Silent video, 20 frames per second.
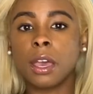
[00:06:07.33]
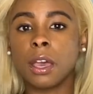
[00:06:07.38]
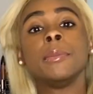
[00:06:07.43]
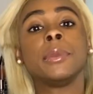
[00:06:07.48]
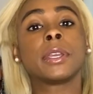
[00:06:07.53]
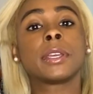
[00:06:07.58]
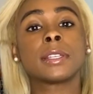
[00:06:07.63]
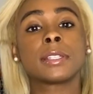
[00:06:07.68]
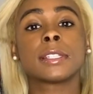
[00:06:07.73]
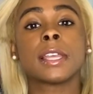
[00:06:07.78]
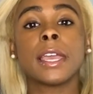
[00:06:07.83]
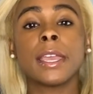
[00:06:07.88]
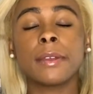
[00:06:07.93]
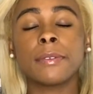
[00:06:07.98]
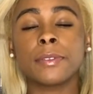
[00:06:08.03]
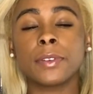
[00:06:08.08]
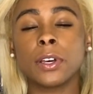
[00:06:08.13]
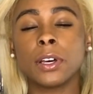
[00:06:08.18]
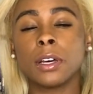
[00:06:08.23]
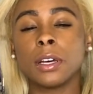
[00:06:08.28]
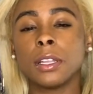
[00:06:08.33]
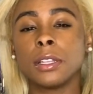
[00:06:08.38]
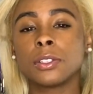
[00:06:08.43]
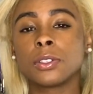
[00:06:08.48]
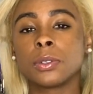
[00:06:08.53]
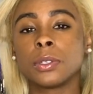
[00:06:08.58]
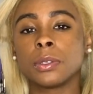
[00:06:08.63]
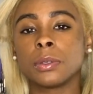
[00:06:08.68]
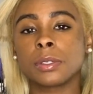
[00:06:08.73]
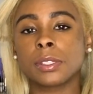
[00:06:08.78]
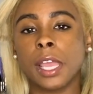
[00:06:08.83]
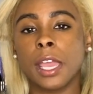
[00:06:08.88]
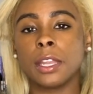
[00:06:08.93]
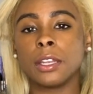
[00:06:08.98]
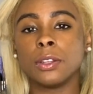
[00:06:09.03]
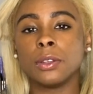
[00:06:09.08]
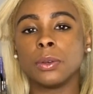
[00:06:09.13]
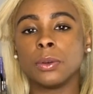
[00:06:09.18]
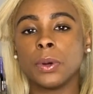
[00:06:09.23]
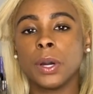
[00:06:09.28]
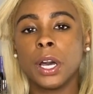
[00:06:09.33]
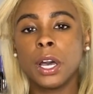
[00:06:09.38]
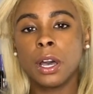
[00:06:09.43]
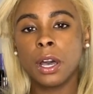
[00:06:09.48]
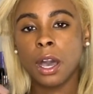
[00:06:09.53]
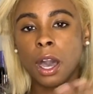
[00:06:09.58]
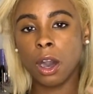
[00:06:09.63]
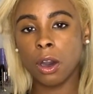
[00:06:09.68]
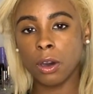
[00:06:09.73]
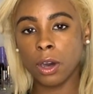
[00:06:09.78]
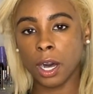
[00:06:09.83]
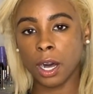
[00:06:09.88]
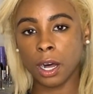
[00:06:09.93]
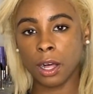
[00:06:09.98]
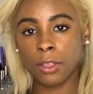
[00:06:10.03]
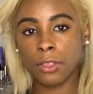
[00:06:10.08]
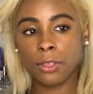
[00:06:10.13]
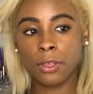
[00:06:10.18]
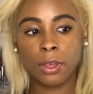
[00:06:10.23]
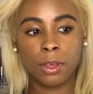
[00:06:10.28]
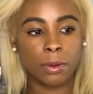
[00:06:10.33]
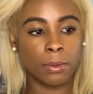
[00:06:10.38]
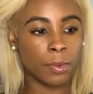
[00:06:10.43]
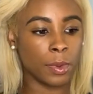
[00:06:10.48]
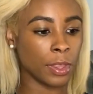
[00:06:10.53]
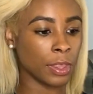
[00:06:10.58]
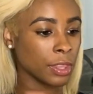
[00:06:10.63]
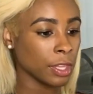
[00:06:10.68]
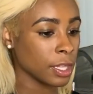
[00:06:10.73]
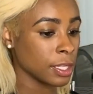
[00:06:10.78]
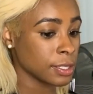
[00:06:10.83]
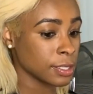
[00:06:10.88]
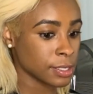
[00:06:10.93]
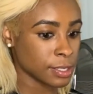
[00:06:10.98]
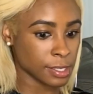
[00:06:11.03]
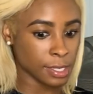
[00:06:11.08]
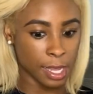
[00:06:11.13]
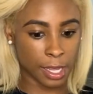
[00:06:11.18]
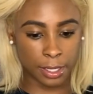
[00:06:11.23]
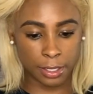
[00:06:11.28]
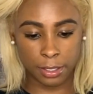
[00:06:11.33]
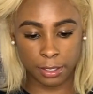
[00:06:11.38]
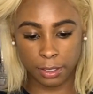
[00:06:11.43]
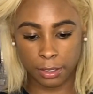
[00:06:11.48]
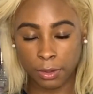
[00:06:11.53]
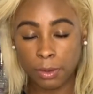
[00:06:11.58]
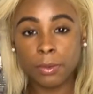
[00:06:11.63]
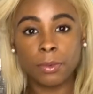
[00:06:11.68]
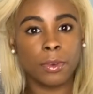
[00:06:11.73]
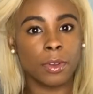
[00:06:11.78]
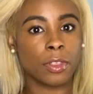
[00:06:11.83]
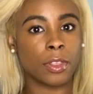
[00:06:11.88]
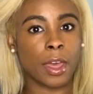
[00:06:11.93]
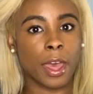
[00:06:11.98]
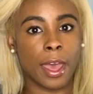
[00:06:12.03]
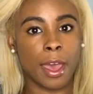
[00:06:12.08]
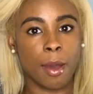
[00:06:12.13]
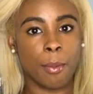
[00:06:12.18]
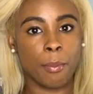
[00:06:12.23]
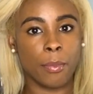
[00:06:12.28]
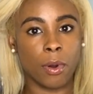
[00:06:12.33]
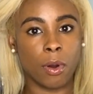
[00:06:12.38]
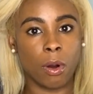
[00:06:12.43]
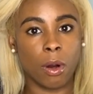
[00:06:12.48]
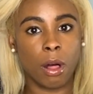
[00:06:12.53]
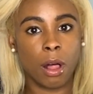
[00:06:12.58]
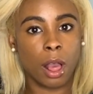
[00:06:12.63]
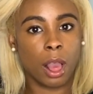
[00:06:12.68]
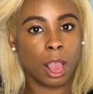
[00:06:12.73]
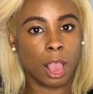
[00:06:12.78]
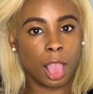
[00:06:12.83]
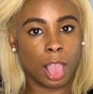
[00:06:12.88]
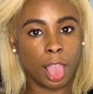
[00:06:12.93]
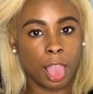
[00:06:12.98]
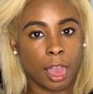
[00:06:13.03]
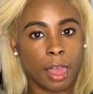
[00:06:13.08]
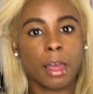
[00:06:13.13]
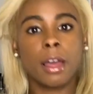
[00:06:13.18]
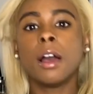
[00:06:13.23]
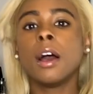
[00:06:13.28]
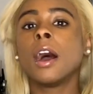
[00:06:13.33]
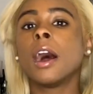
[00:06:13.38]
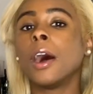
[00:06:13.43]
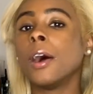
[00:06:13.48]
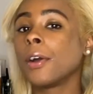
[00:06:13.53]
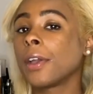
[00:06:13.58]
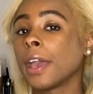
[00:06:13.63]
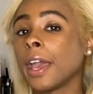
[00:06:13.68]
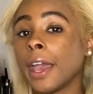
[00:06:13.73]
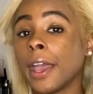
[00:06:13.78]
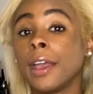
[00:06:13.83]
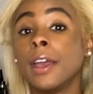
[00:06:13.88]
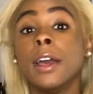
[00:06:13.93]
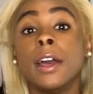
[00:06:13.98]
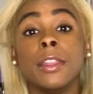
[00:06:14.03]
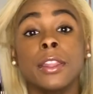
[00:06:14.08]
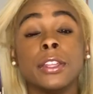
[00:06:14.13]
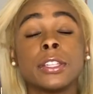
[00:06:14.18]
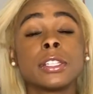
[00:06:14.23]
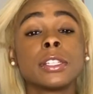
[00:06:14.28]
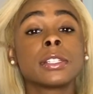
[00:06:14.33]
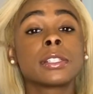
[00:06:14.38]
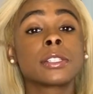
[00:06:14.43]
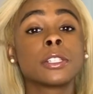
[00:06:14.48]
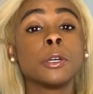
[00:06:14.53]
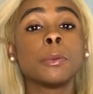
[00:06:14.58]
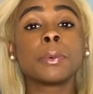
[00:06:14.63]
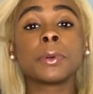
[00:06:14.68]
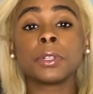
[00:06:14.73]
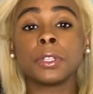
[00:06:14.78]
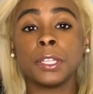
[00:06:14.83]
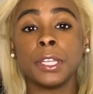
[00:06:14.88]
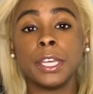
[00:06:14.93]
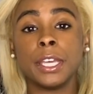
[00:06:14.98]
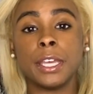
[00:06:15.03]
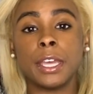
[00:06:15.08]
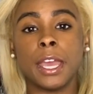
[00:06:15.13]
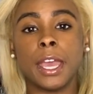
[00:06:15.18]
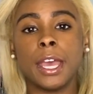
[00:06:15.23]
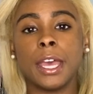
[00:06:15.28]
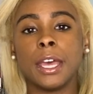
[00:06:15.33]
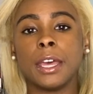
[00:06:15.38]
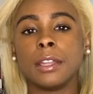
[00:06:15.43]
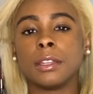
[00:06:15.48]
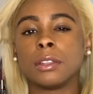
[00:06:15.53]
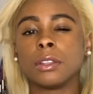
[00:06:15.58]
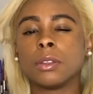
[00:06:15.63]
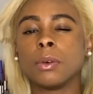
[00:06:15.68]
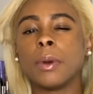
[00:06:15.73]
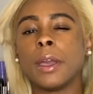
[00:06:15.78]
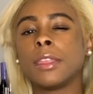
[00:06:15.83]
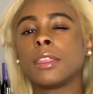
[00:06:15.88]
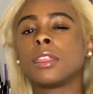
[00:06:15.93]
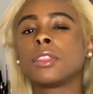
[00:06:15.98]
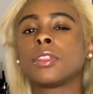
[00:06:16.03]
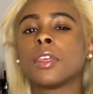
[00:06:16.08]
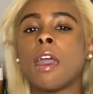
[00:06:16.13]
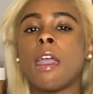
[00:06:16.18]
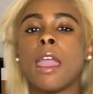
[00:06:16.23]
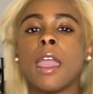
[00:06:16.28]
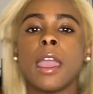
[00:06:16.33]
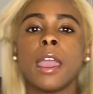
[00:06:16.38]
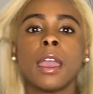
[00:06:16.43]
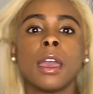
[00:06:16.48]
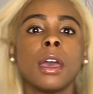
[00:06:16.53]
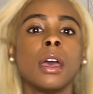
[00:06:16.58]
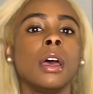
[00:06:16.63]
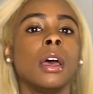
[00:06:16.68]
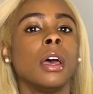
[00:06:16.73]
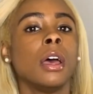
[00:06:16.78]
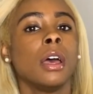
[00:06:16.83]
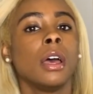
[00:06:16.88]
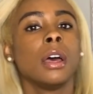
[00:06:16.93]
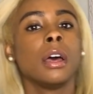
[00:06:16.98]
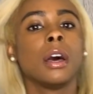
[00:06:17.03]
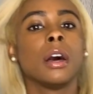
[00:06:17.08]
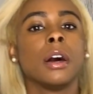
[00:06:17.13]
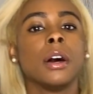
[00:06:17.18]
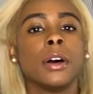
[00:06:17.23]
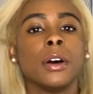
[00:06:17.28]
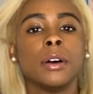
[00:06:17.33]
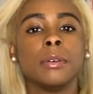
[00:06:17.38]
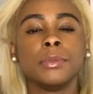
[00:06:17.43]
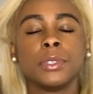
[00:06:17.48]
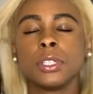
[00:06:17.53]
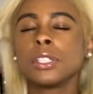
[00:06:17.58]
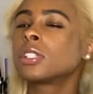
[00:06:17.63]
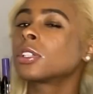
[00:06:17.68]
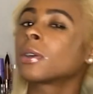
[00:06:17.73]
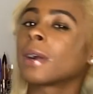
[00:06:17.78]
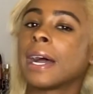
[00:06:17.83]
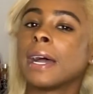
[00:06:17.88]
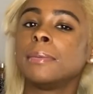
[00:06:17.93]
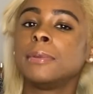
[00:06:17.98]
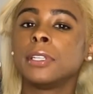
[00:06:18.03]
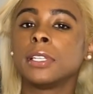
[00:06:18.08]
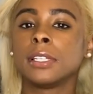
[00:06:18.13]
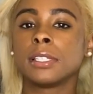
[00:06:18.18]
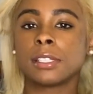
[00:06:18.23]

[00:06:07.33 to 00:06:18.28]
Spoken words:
Because they've introduced a new OAuth with sign in with Apple. Okay, this is super lit, and the way that they described it,